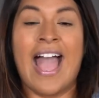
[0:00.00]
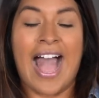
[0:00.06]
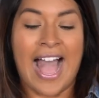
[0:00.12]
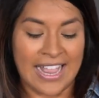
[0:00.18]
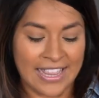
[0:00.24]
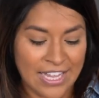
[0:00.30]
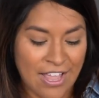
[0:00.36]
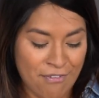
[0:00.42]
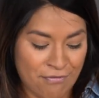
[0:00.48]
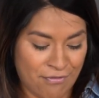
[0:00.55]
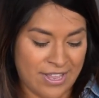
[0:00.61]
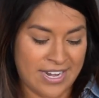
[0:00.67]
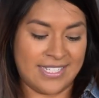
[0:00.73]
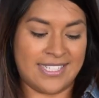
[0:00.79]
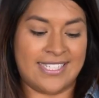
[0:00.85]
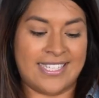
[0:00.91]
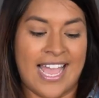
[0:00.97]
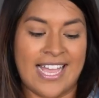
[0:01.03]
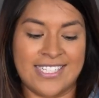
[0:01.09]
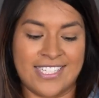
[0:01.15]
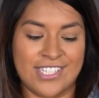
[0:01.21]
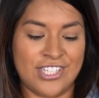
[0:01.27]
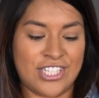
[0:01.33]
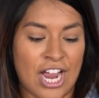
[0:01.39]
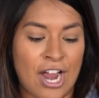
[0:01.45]
I love what it
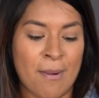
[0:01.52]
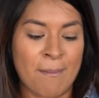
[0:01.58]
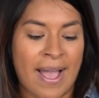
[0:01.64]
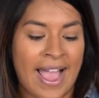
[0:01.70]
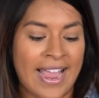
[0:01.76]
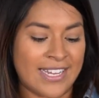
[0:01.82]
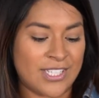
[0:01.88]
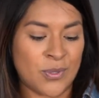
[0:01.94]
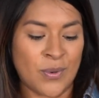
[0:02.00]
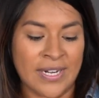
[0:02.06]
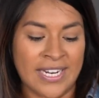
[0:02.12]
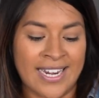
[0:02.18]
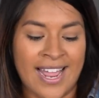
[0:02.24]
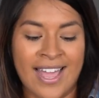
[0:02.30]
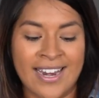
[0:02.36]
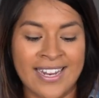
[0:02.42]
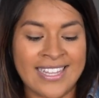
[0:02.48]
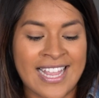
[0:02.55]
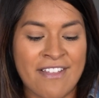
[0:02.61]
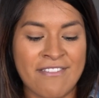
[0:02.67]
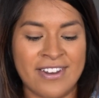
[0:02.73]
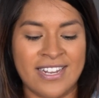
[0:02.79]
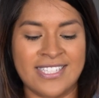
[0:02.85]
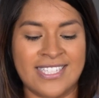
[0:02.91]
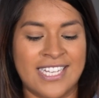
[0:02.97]
says in Jeremiah
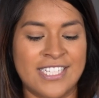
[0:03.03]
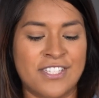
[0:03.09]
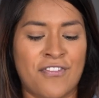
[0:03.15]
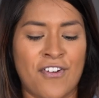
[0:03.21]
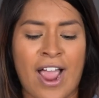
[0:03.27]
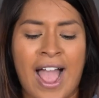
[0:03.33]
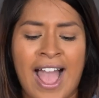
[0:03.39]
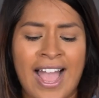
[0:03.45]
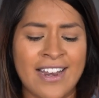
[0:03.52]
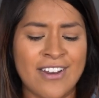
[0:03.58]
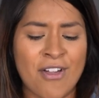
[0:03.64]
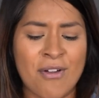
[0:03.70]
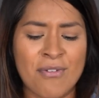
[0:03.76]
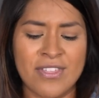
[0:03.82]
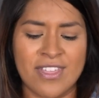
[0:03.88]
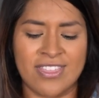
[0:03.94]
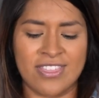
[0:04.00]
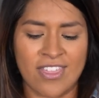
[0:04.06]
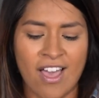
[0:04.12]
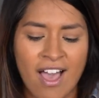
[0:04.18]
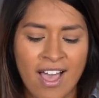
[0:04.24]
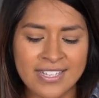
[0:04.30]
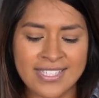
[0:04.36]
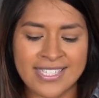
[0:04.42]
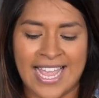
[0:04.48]
29:11. It says, for I know the
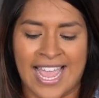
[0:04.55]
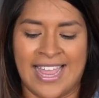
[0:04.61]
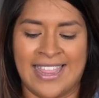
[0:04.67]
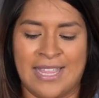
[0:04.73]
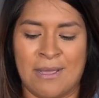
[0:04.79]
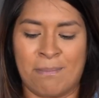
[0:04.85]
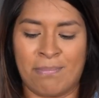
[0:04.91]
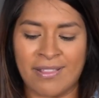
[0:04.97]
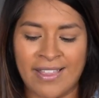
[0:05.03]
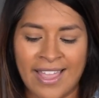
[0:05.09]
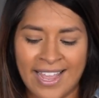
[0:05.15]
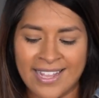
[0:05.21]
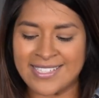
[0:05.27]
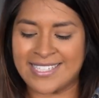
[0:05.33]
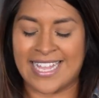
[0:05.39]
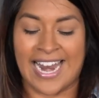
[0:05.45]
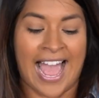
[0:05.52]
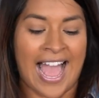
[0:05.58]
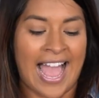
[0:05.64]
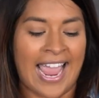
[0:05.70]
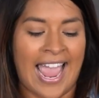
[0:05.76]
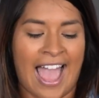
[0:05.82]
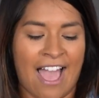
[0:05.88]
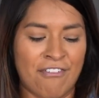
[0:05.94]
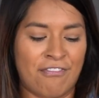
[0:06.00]
thoughts and the plans that
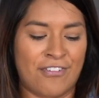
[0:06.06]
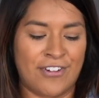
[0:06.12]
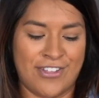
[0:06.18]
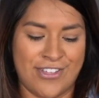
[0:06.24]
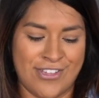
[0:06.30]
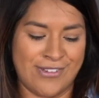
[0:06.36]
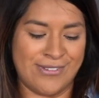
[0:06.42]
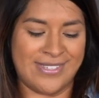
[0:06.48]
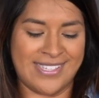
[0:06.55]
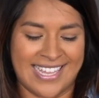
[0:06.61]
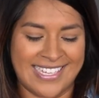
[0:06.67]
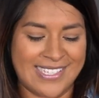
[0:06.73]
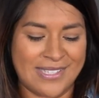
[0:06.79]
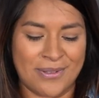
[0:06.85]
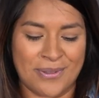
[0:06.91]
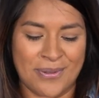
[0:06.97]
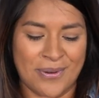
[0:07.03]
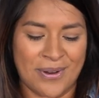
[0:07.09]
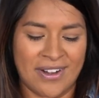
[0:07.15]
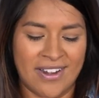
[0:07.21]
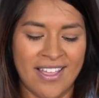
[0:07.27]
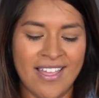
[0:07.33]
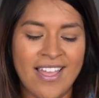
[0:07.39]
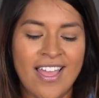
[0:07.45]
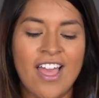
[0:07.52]
I have for you, says the Lord.